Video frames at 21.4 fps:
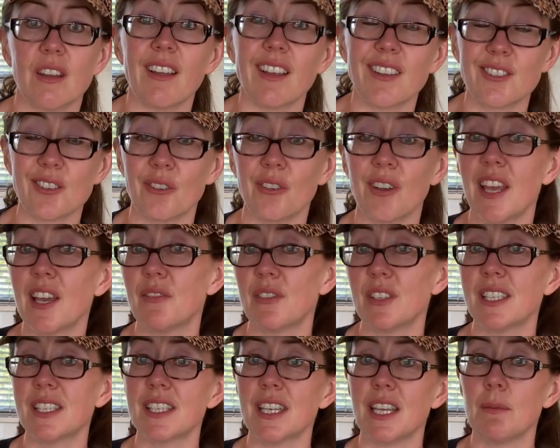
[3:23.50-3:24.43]
that I don't have
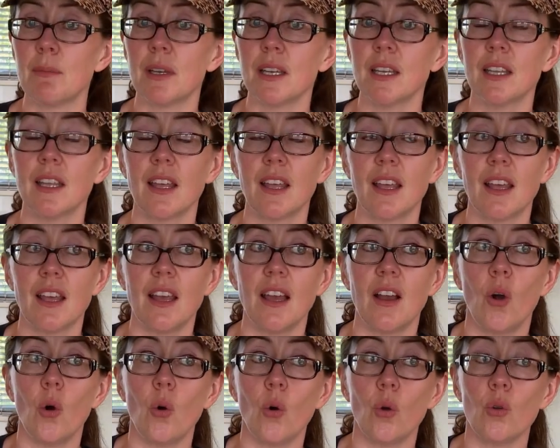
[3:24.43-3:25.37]
a steamer,
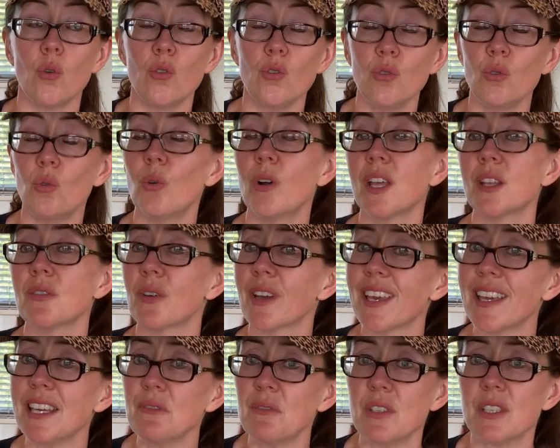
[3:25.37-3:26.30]
nor have I
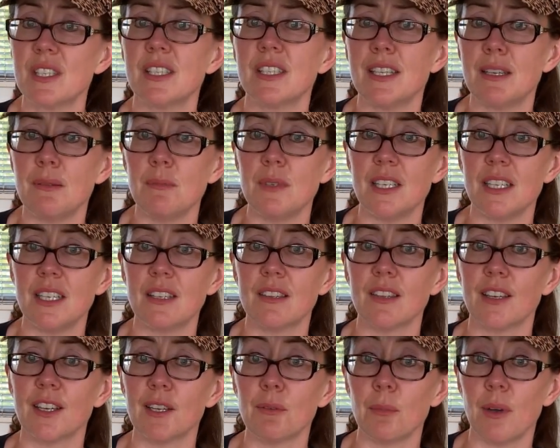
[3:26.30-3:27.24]
ever steamed
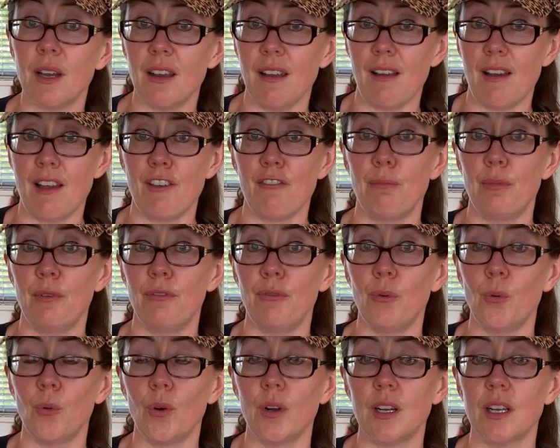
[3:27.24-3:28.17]
anything in my life
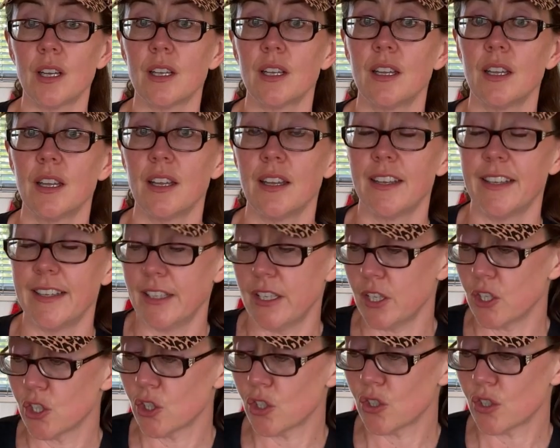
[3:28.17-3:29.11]
before.
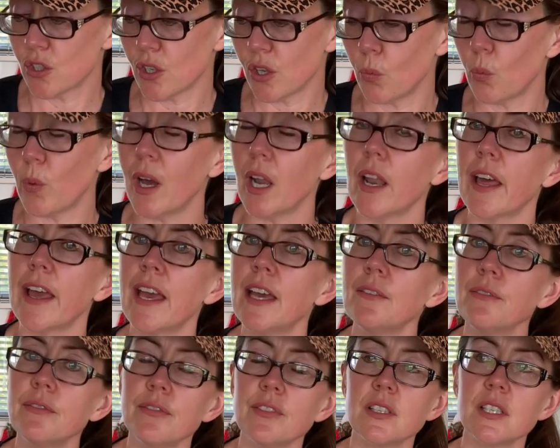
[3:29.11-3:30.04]
So, well, I
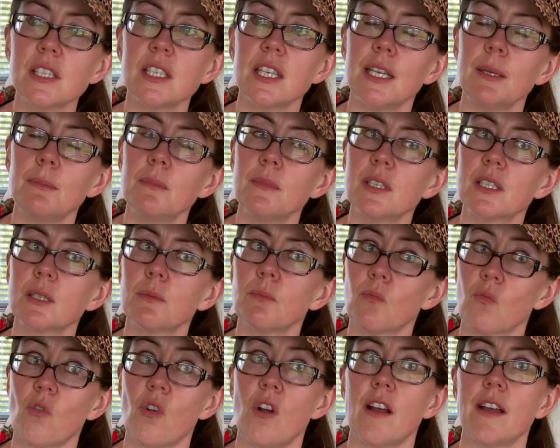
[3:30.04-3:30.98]
have steamed
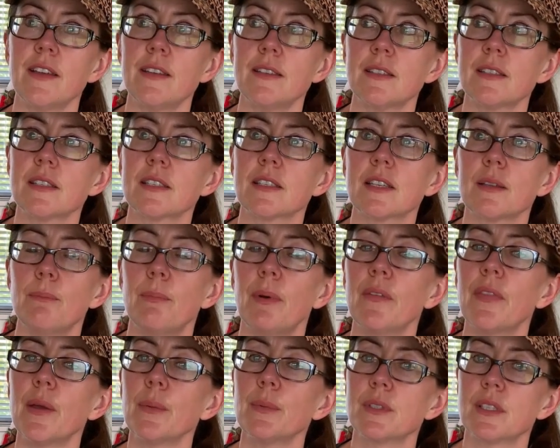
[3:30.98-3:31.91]
some rice,
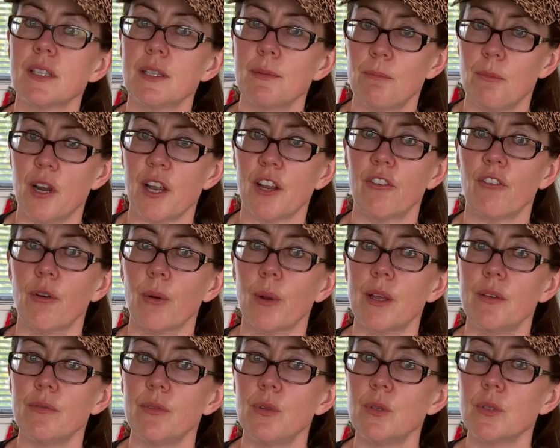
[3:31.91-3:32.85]
but that was in the
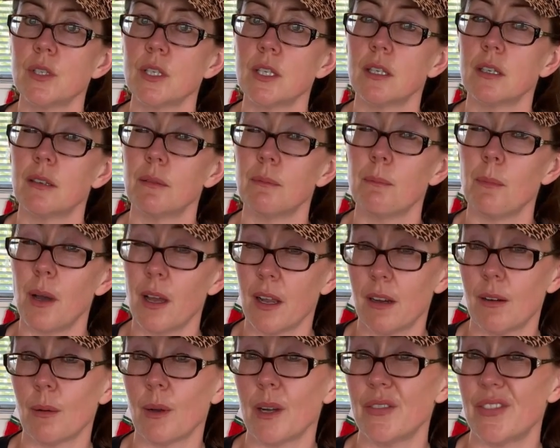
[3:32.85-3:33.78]
microwave using a
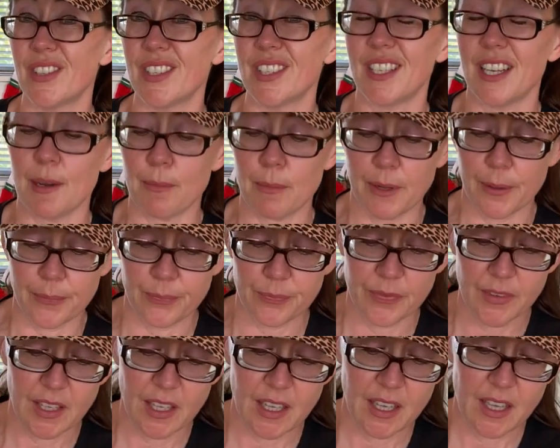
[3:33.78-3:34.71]
microwave steamer.
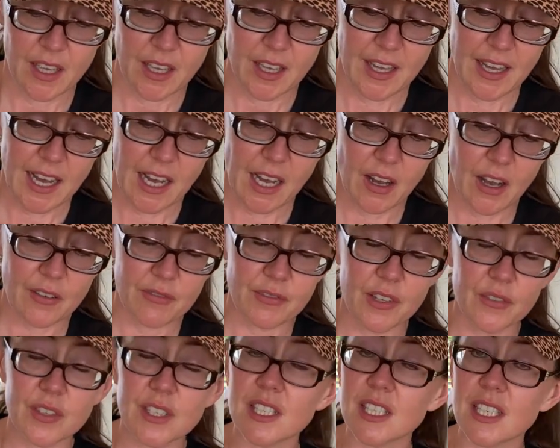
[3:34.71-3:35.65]
I've
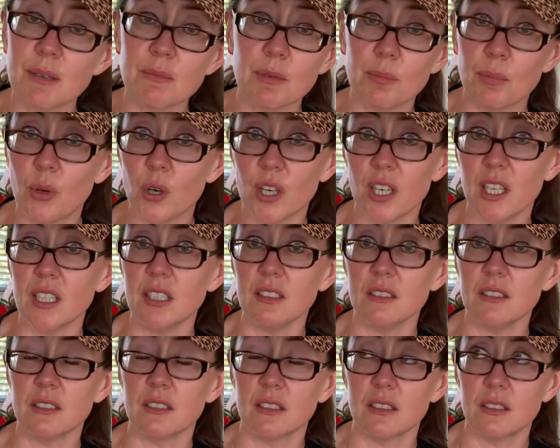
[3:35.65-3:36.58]
never steamed a pudding,
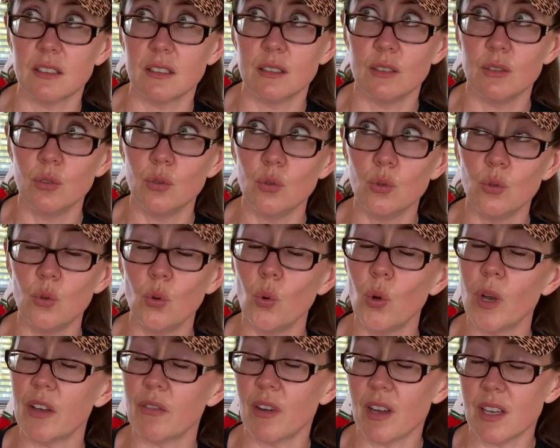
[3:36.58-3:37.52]

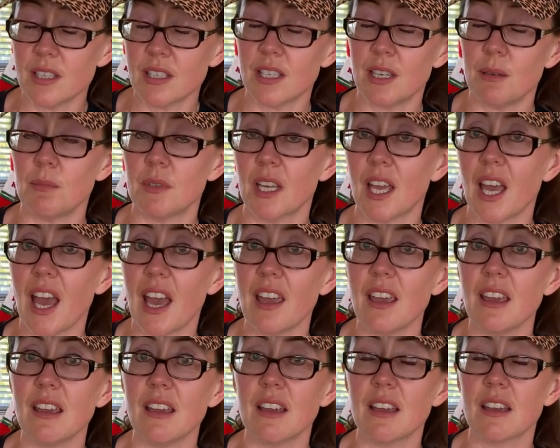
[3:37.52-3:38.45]
nor have I steamed a
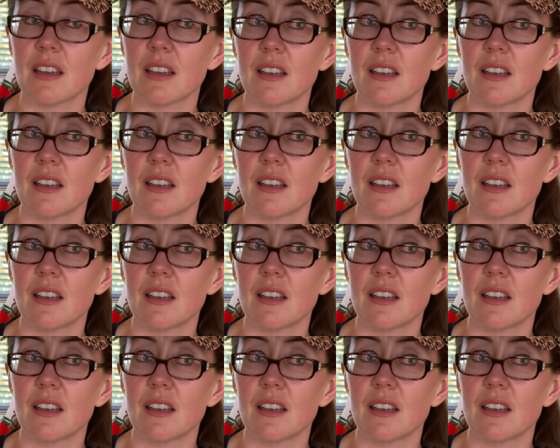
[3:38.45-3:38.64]
cake.